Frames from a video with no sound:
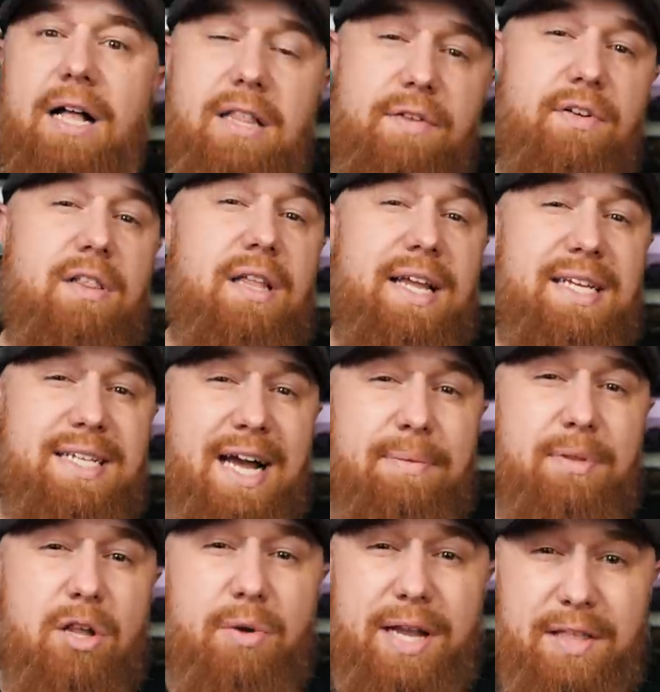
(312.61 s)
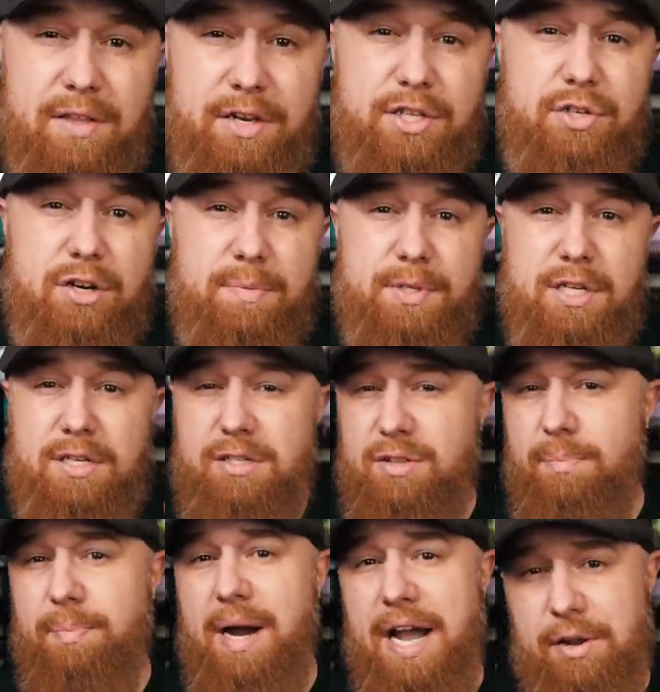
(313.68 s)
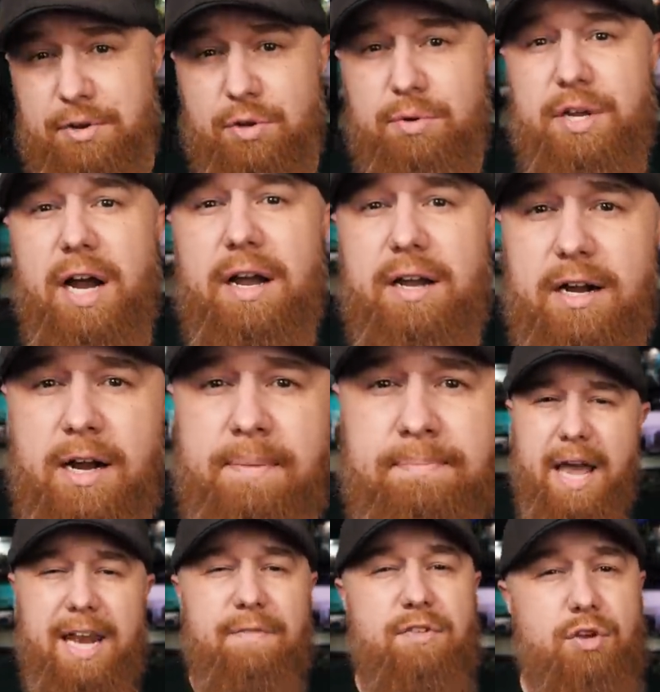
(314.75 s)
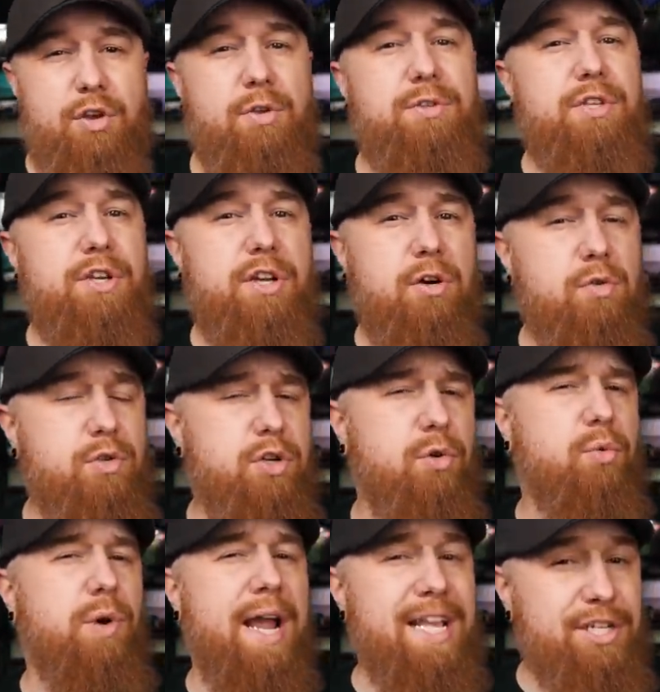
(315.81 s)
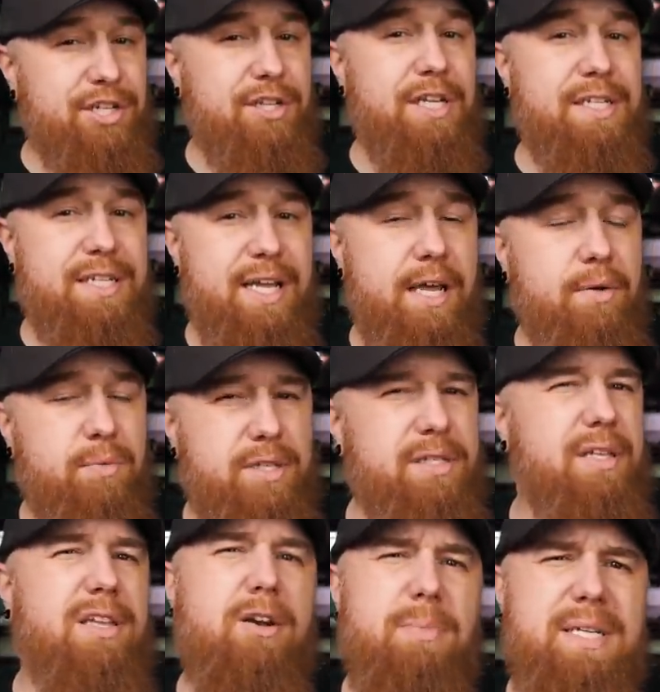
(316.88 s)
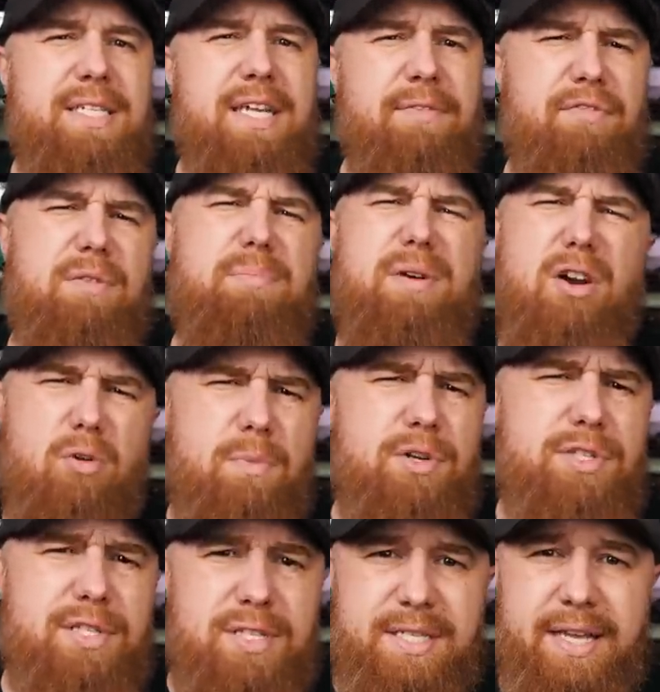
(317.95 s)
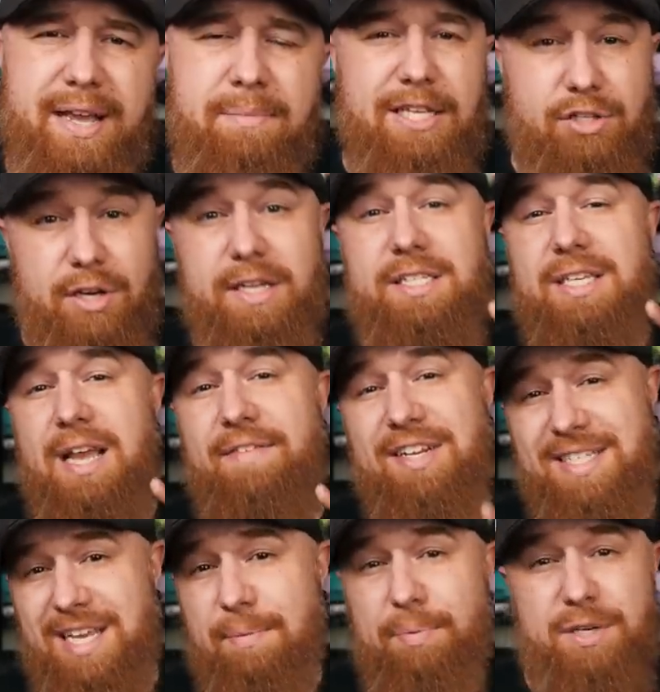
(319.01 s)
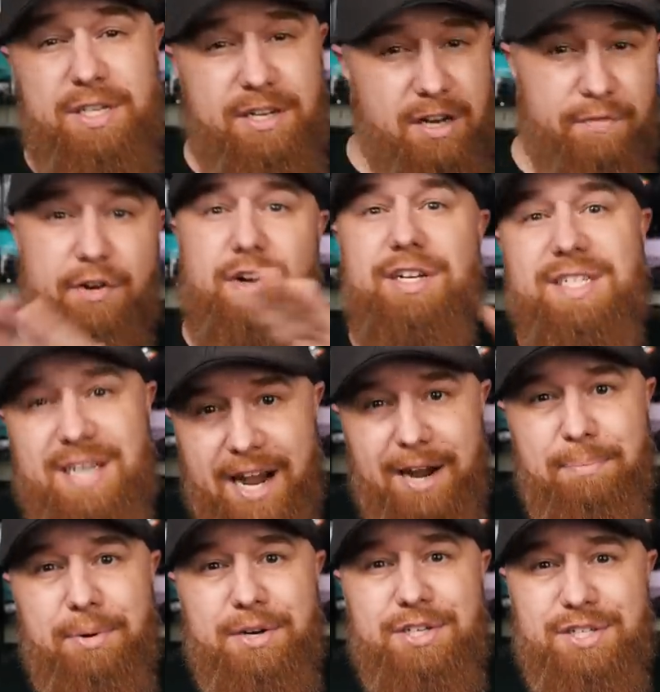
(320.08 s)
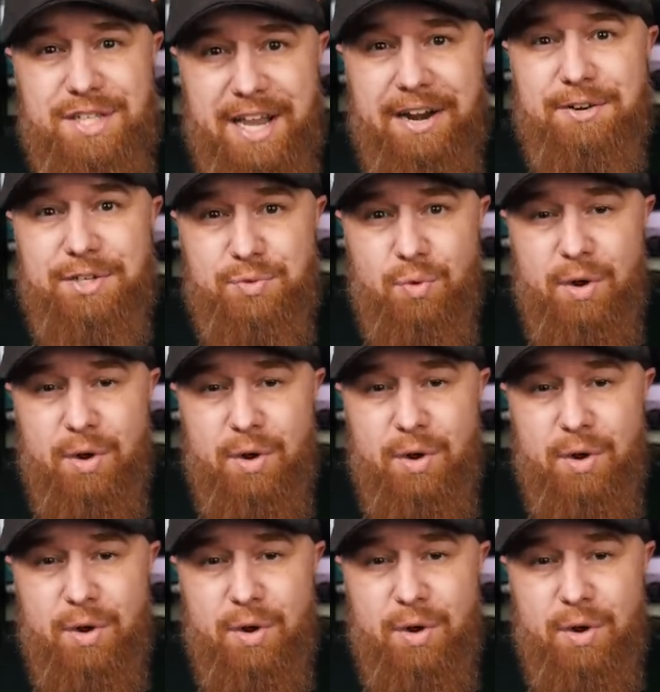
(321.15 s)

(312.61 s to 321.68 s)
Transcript: I'll leave a link down below in the description to thebiodude.com. And if you use the code tarantula10, which is a little bit different, but almost the same, it's gonna save you 10% off your entire purchase there as